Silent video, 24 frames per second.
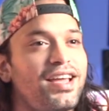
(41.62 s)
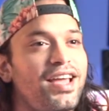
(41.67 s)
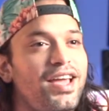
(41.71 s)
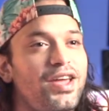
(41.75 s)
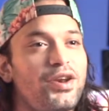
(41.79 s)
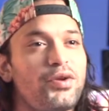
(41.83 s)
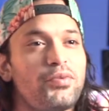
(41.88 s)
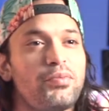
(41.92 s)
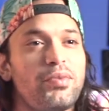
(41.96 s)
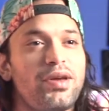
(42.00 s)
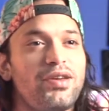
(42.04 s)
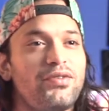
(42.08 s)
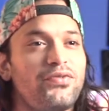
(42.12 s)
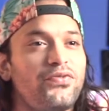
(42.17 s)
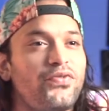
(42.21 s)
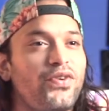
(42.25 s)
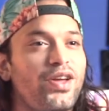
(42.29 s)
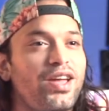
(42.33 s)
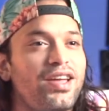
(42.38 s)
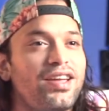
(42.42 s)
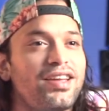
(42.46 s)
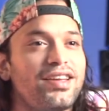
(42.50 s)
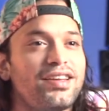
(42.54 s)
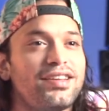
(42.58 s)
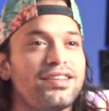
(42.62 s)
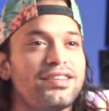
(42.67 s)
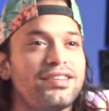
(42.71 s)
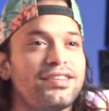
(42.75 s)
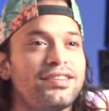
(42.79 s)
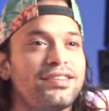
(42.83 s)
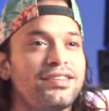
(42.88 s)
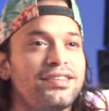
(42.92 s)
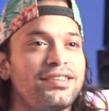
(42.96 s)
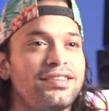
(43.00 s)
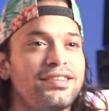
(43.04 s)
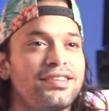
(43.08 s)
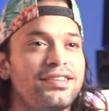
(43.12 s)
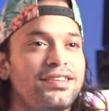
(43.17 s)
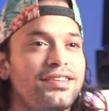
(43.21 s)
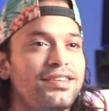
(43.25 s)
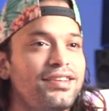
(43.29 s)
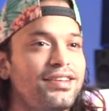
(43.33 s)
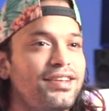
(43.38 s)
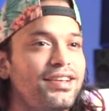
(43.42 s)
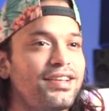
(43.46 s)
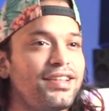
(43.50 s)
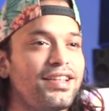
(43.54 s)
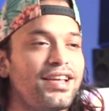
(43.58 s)
anime fan,
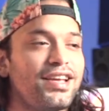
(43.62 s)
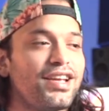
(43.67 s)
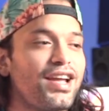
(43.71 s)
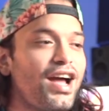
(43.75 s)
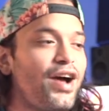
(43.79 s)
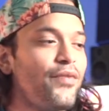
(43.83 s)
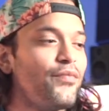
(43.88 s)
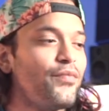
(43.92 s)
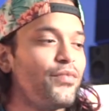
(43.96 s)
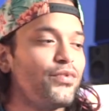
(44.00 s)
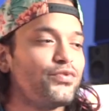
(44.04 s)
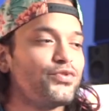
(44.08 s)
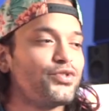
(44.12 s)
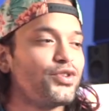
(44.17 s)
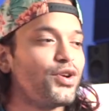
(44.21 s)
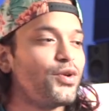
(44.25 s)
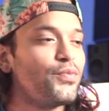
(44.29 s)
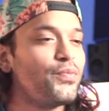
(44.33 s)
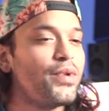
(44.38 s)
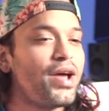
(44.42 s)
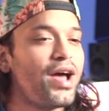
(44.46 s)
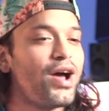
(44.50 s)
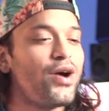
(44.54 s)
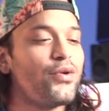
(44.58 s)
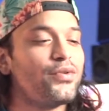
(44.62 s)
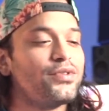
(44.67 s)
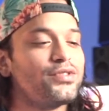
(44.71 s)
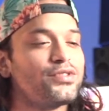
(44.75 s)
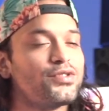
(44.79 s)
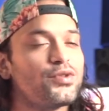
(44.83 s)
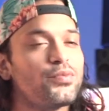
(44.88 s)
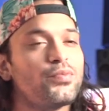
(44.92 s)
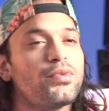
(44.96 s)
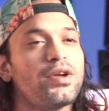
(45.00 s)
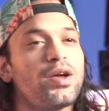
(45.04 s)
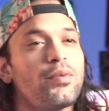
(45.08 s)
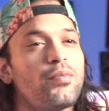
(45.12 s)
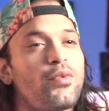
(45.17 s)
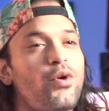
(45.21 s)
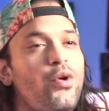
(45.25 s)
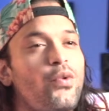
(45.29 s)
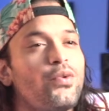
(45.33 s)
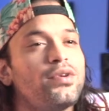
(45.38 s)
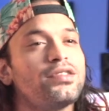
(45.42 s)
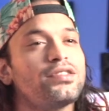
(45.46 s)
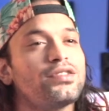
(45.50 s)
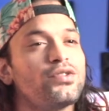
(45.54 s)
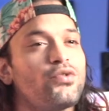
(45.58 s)
and like I'm somehow, in some way, I'm
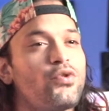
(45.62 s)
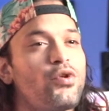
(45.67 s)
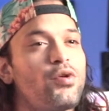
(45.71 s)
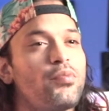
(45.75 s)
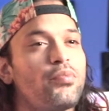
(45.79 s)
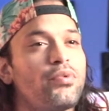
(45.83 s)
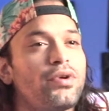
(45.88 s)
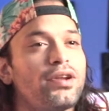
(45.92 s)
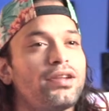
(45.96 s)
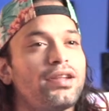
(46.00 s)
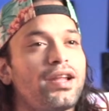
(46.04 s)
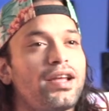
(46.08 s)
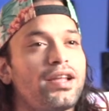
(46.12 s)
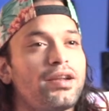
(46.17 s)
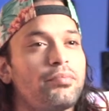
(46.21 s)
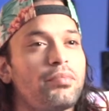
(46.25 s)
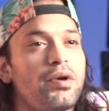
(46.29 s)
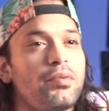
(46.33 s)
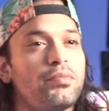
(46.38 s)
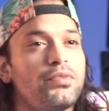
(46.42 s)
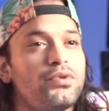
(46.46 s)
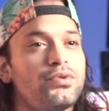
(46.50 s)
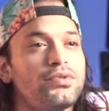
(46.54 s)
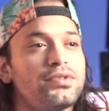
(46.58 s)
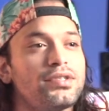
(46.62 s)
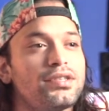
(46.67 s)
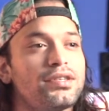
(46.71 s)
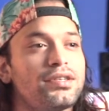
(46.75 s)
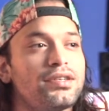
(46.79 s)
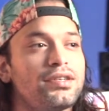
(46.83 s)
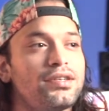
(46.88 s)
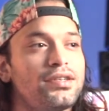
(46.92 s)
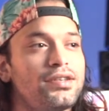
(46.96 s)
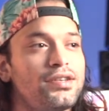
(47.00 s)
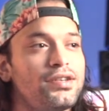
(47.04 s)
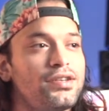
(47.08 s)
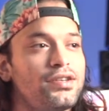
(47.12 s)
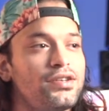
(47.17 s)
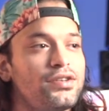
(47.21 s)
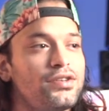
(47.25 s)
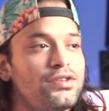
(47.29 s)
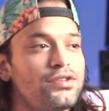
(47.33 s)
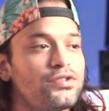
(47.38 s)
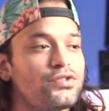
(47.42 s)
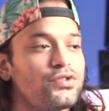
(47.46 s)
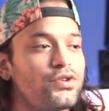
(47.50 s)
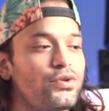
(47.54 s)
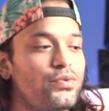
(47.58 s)
always incorporating that in my music.
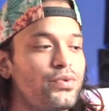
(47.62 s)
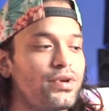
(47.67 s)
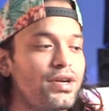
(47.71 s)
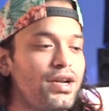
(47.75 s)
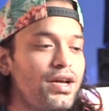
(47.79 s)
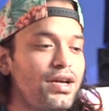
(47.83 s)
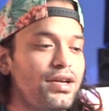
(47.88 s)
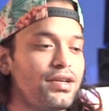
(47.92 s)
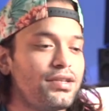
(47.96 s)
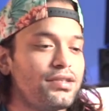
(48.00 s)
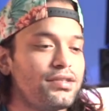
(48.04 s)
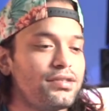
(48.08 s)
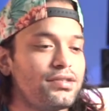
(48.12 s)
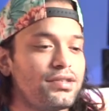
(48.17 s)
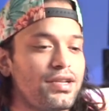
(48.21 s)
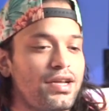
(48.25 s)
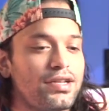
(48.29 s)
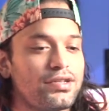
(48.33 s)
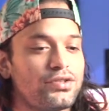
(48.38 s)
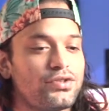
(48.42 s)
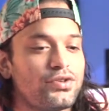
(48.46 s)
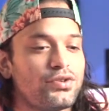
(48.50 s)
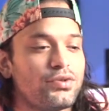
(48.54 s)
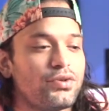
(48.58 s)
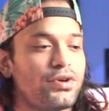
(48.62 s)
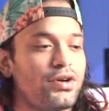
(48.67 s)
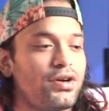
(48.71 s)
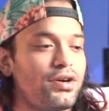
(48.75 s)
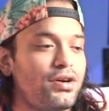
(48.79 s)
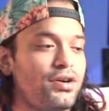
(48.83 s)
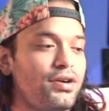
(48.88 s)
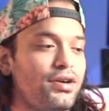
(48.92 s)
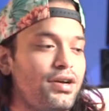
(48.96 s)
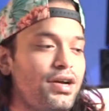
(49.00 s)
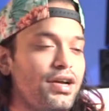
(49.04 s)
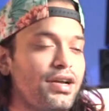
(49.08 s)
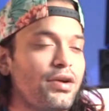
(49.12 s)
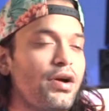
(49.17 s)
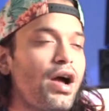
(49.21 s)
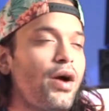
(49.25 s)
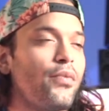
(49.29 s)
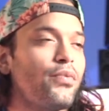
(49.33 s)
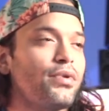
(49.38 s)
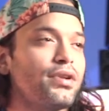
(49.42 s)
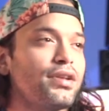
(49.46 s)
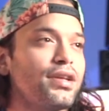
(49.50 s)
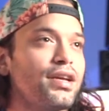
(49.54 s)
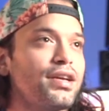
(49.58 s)
So when I took,
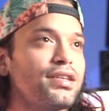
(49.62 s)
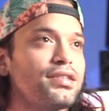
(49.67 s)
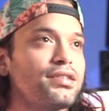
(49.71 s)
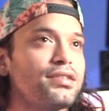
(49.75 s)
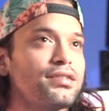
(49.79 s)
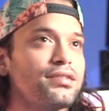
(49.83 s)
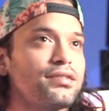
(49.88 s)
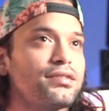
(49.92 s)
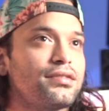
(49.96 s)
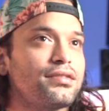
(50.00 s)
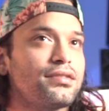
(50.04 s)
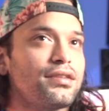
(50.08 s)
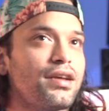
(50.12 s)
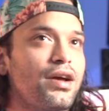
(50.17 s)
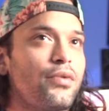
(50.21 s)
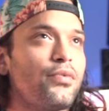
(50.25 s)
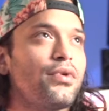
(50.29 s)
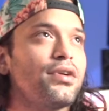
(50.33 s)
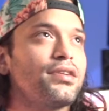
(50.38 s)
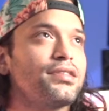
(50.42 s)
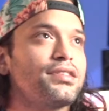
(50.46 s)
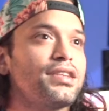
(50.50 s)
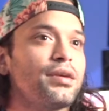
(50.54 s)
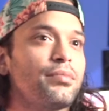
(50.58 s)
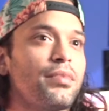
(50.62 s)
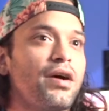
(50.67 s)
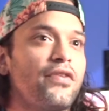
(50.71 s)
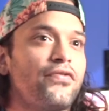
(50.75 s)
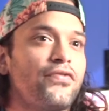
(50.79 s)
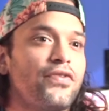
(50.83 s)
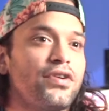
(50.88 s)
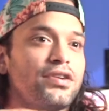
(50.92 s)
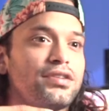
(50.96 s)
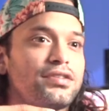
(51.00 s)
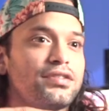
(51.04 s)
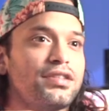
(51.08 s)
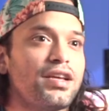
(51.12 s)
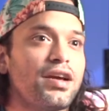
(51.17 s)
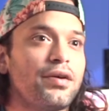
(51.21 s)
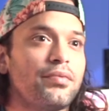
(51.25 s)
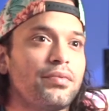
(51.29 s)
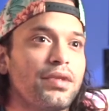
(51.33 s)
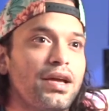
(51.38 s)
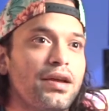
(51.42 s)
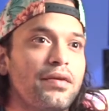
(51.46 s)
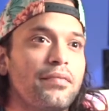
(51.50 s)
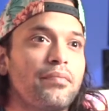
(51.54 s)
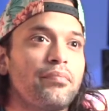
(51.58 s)
I would guess, I want to say my first
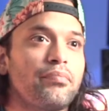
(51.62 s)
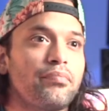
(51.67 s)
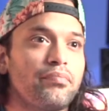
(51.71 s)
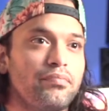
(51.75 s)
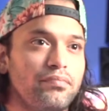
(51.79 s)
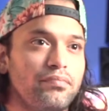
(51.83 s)
step, like,